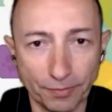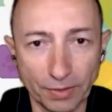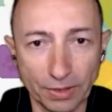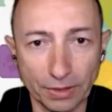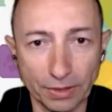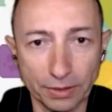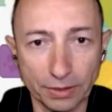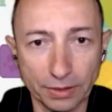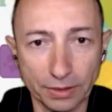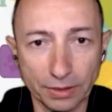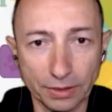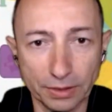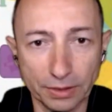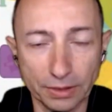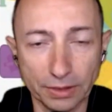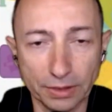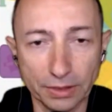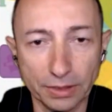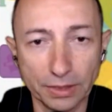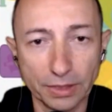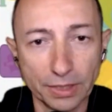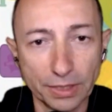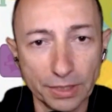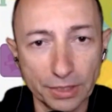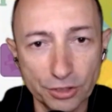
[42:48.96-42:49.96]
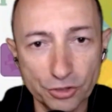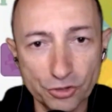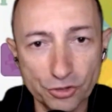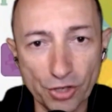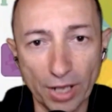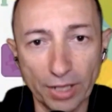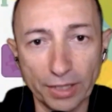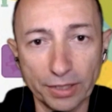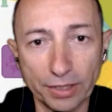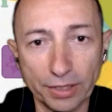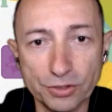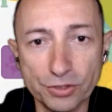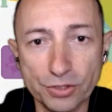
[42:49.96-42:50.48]
uh,
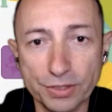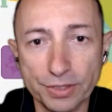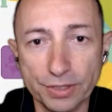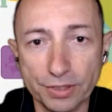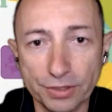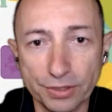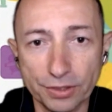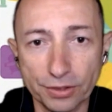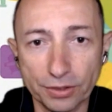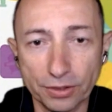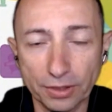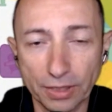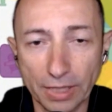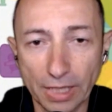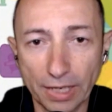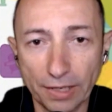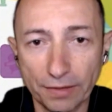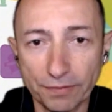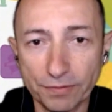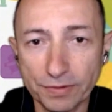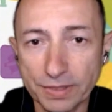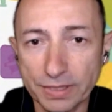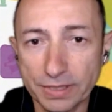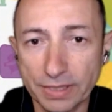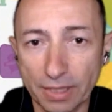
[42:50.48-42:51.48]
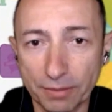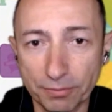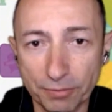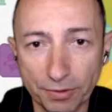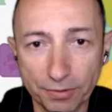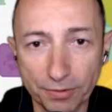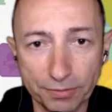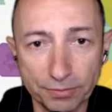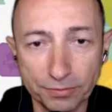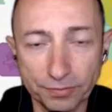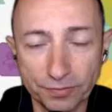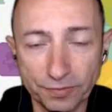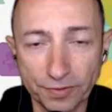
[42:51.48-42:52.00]
challenges in their lives. Some
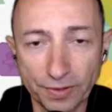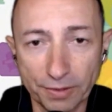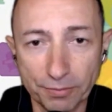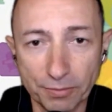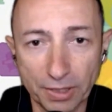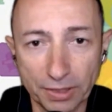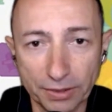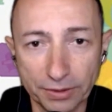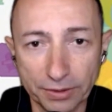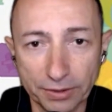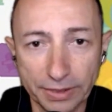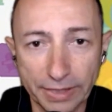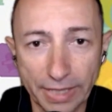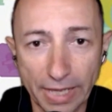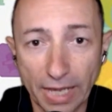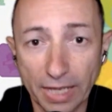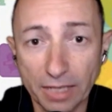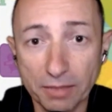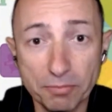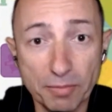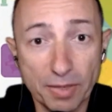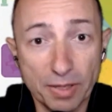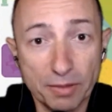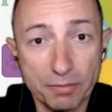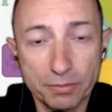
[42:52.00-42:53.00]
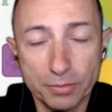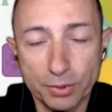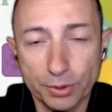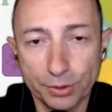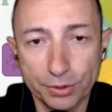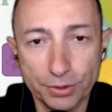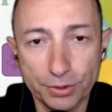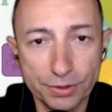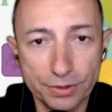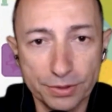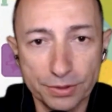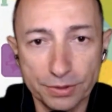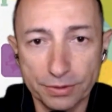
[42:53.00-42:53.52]
of them are gang
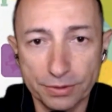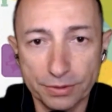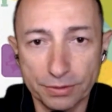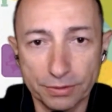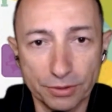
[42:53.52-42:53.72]
members.